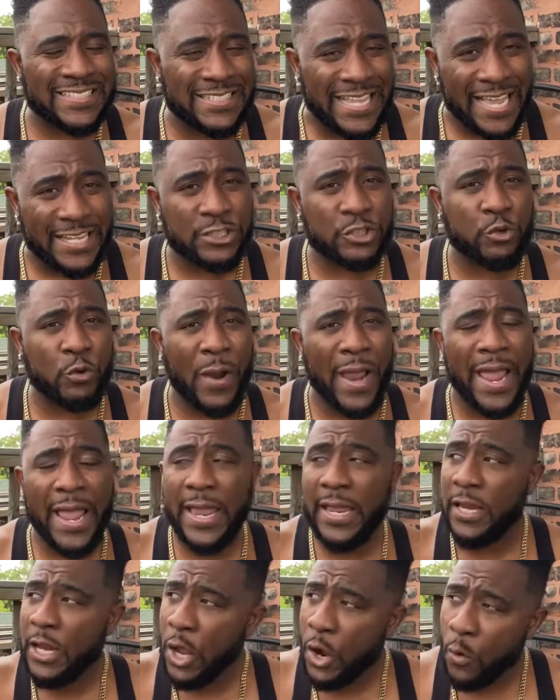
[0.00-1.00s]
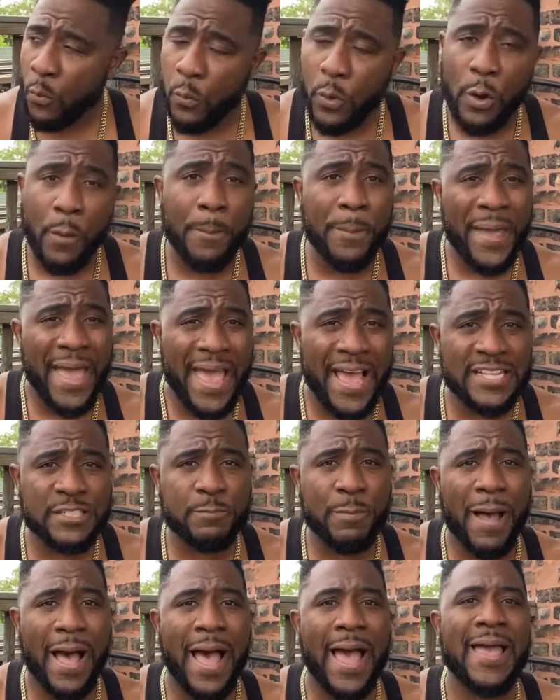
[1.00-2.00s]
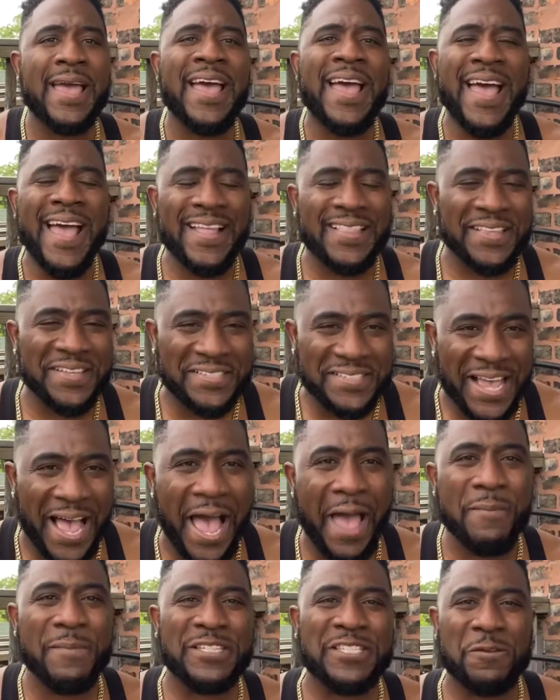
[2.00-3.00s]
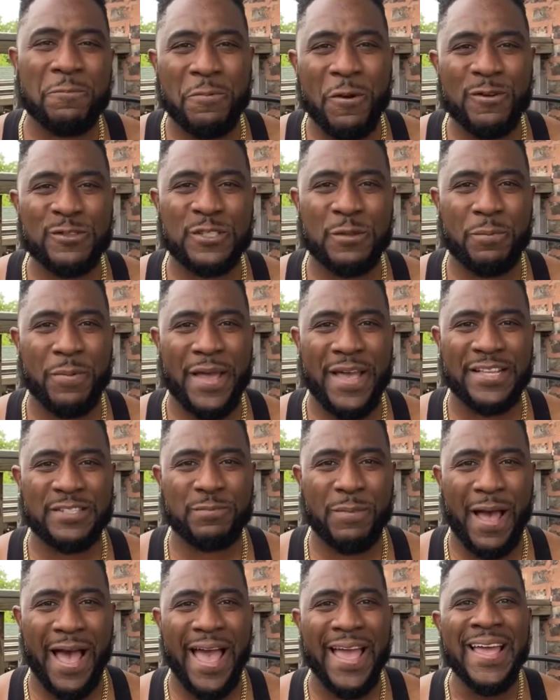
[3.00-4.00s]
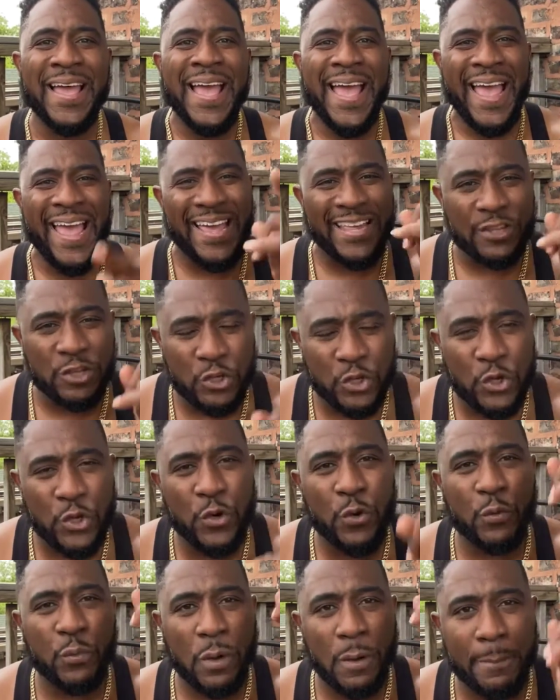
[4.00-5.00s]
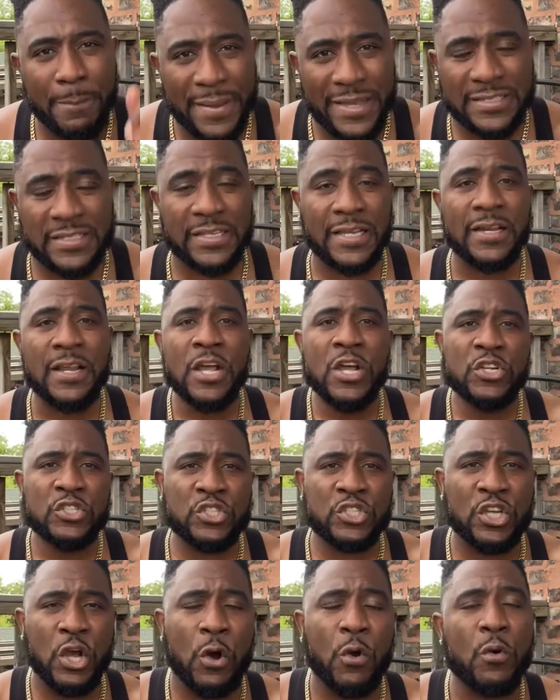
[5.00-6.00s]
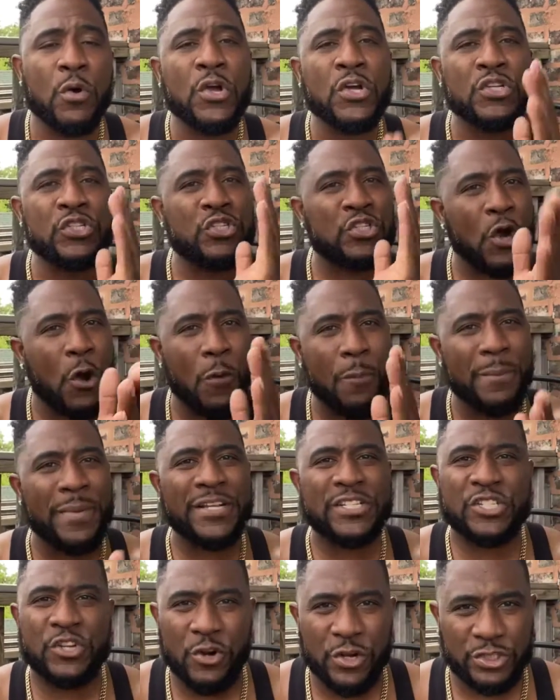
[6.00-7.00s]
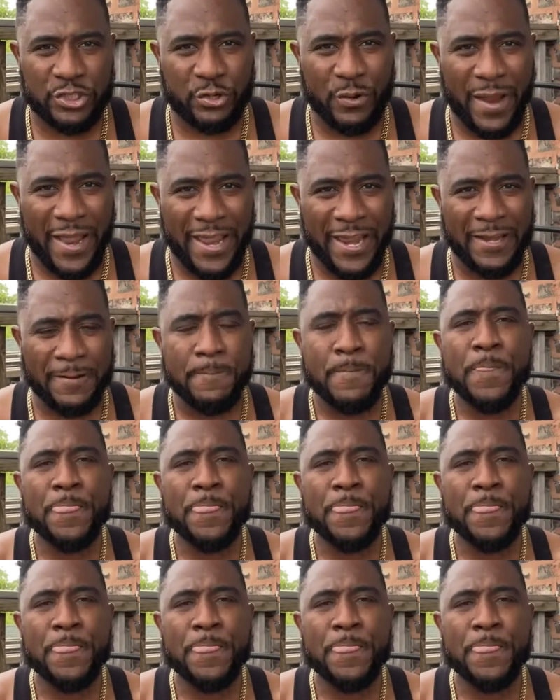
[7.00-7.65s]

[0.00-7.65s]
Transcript: train will pass by at the time it's supposed to pass by, and you will miss it. So don't miss your train.